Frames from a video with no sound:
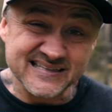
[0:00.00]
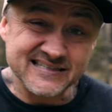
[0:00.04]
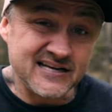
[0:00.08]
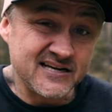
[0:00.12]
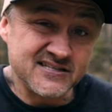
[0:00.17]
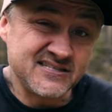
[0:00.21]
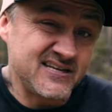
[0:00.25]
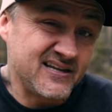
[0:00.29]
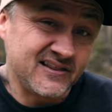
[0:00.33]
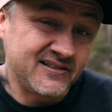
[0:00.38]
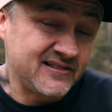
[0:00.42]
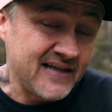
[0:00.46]

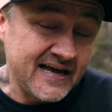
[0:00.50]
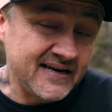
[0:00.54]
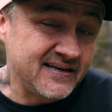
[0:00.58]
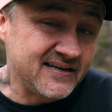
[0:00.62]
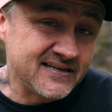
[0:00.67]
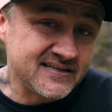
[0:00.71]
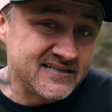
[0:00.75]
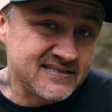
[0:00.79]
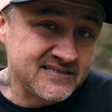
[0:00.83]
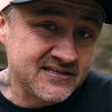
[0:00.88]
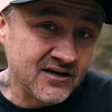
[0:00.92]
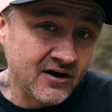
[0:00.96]
doesn't
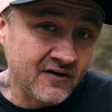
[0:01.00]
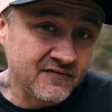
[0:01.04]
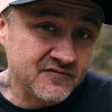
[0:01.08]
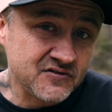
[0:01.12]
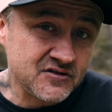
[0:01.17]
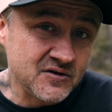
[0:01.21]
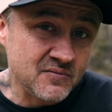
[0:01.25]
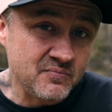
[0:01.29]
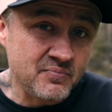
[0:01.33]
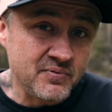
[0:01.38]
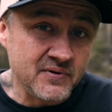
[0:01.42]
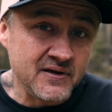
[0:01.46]
lend itself
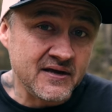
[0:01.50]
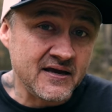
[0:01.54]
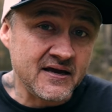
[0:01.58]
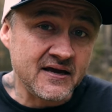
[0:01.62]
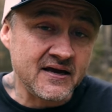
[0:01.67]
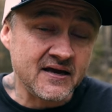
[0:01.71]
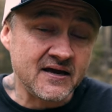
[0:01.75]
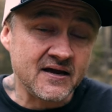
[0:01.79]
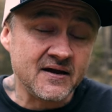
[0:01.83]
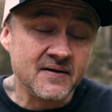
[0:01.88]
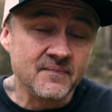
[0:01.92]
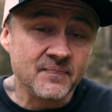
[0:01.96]
to
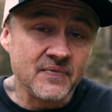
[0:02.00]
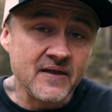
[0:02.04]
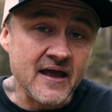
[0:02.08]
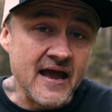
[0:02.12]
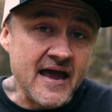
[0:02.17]
being being